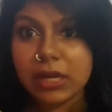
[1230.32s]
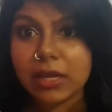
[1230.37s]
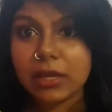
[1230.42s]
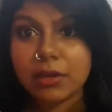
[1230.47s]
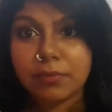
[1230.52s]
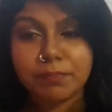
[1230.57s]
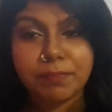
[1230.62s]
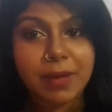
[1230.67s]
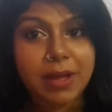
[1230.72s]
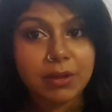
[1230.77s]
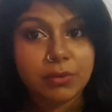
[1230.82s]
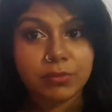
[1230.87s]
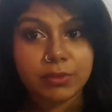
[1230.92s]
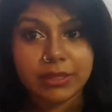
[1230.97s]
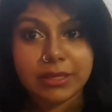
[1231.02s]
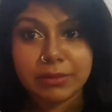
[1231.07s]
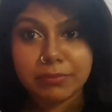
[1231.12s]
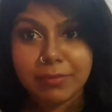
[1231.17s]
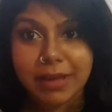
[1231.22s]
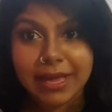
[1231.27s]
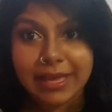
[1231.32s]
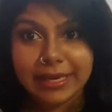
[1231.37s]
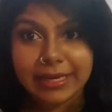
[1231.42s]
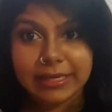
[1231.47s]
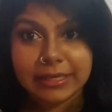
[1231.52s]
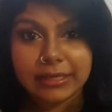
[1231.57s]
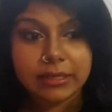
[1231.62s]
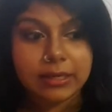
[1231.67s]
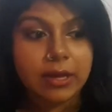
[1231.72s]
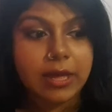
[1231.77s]
compound in
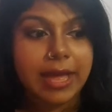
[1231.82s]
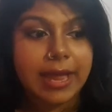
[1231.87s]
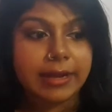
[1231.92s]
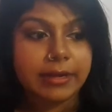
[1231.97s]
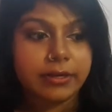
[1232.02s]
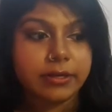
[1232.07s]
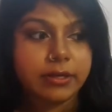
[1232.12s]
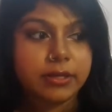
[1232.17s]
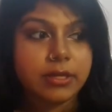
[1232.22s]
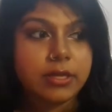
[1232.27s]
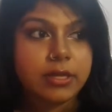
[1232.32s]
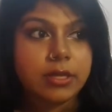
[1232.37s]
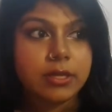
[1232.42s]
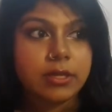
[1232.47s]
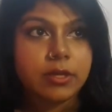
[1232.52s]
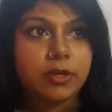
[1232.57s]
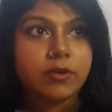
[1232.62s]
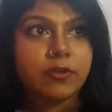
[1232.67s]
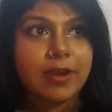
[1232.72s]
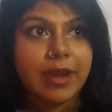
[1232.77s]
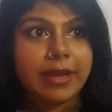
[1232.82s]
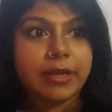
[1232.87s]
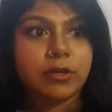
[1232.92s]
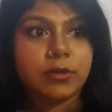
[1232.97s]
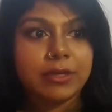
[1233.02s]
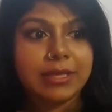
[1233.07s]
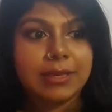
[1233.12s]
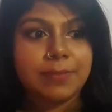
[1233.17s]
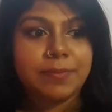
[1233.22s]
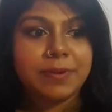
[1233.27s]
mind, and trying
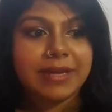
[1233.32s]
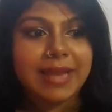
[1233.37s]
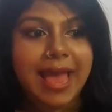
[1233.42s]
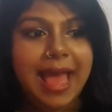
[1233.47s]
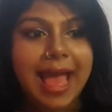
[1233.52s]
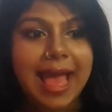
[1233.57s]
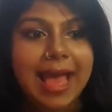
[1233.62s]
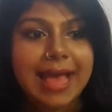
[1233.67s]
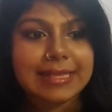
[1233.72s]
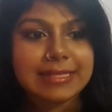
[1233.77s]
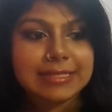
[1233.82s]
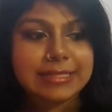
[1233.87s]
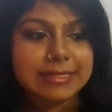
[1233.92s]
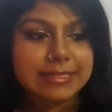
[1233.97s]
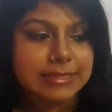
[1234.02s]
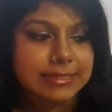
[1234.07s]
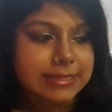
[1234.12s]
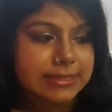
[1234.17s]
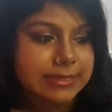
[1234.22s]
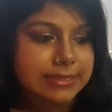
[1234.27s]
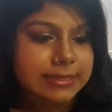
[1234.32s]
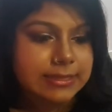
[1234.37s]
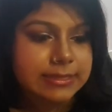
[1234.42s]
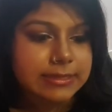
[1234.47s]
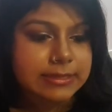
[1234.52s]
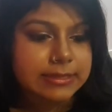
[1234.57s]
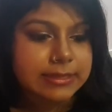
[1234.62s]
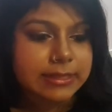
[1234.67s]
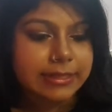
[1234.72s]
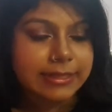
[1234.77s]
to keep it as
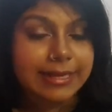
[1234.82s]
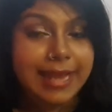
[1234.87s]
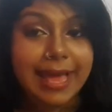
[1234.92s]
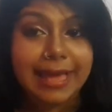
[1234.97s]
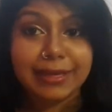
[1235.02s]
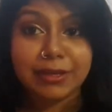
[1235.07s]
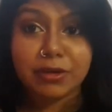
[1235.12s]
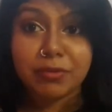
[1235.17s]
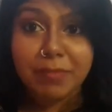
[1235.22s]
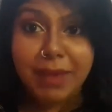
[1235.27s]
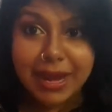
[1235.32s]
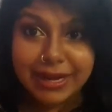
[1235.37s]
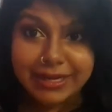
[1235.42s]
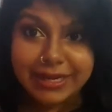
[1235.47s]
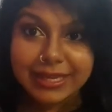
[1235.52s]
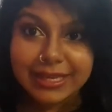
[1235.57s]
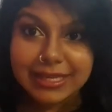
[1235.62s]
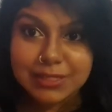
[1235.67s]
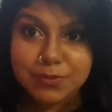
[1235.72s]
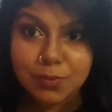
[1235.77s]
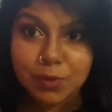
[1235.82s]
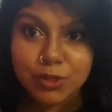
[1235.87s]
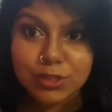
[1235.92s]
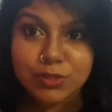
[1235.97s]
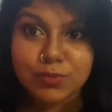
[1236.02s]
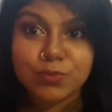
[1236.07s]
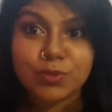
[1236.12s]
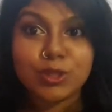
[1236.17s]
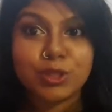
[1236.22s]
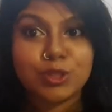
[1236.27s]
diagrammatic as
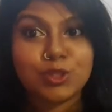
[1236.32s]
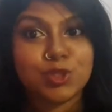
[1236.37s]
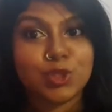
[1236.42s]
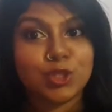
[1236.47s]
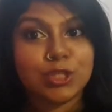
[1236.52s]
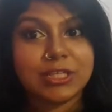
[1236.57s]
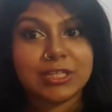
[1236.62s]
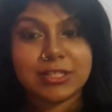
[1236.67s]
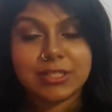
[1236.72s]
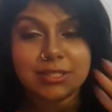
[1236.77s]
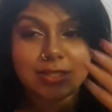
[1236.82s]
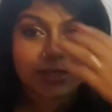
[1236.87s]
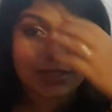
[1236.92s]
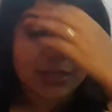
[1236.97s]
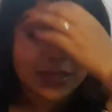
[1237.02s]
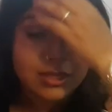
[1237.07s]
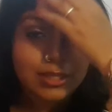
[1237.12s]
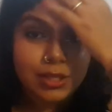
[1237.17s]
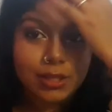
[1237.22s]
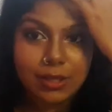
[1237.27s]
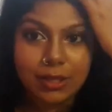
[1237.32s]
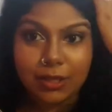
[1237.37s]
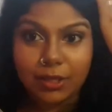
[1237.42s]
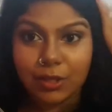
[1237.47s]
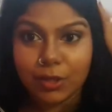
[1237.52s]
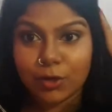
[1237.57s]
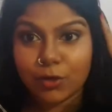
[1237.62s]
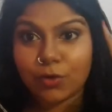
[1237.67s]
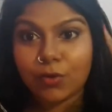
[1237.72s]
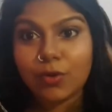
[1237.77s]
possible, so that,
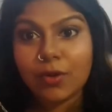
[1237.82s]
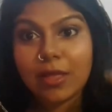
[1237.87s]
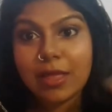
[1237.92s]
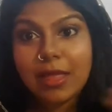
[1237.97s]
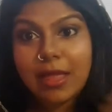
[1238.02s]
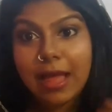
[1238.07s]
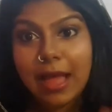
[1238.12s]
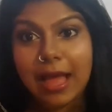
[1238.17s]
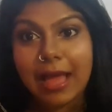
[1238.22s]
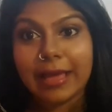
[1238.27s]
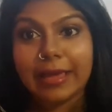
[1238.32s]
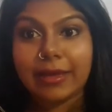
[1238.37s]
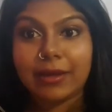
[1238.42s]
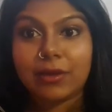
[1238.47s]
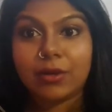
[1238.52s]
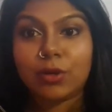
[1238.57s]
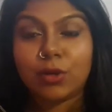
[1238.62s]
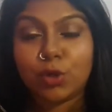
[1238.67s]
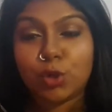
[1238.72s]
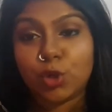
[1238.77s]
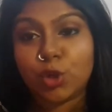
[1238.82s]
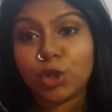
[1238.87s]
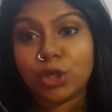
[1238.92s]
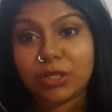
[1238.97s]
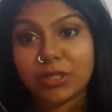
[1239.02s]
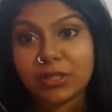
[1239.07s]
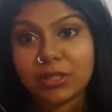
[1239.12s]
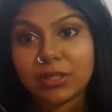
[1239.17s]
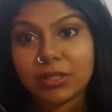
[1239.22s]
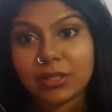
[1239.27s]
I
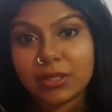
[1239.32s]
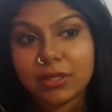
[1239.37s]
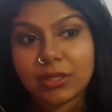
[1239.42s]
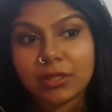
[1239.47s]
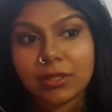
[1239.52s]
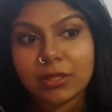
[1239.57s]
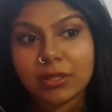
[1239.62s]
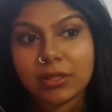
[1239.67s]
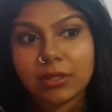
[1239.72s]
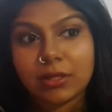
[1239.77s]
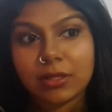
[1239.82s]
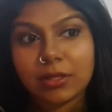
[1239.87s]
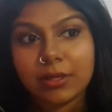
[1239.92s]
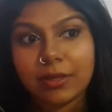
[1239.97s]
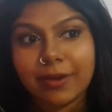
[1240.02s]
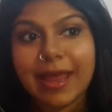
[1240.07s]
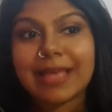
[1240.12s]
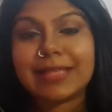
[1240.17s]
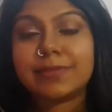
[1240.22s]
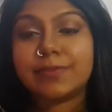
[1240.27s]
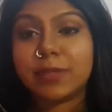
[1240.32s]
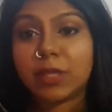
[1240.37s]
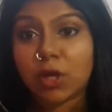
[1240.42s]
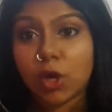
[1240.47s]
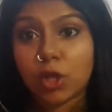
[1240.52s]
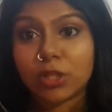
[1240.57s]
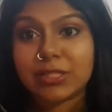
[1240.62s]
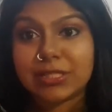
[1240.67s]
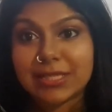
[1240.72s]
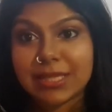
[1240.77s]
could grasp the
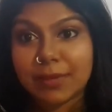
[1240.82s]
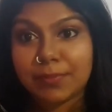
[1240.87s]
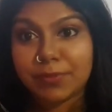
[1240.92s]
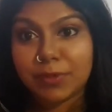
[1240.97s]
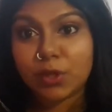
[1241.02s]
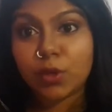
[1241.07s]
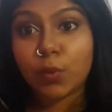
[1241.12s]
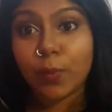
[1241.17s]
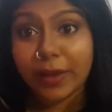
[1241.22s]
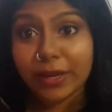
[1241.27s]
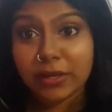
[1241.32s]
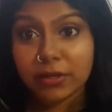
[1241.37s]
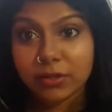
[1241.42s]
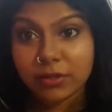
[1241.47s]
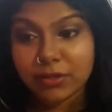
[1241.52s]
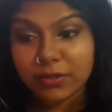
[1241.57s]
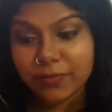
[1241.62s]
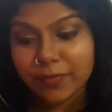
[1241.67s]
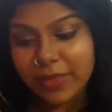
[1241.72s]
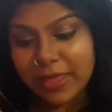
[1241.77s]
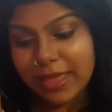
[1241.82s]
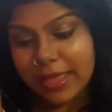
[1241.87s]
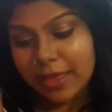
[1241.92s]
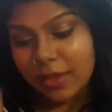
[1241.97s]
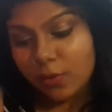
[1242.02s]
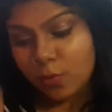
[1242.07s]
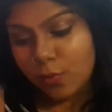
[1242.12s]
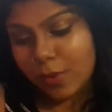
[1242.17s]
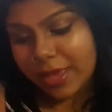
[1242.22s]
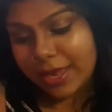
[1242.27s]
concept quicker.
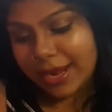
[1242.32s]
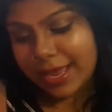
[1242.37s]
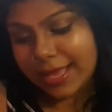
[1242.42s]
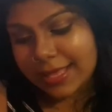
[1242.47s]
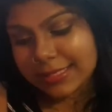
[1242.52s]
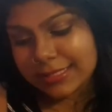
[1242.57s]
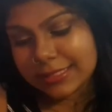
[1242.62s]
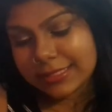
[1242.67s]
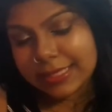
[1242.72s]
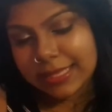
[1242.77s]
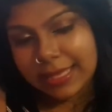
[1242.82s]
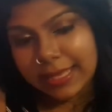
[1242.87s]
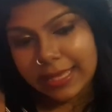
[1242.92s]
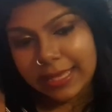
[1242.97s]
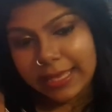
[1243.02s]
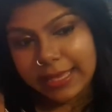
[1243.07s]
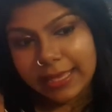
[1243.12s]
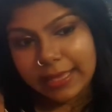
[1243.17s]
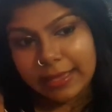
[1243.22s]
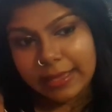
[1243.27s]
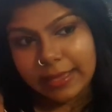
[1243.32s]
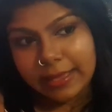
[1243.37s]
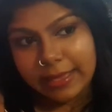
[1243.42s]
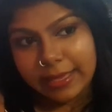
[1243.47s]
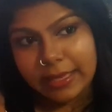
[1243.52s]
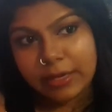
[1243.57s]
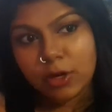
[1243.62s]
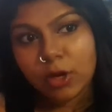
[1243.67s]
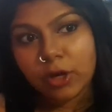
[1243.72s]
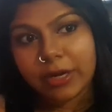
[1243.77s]
Whereas
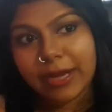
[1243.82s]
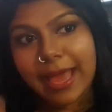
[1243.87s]
in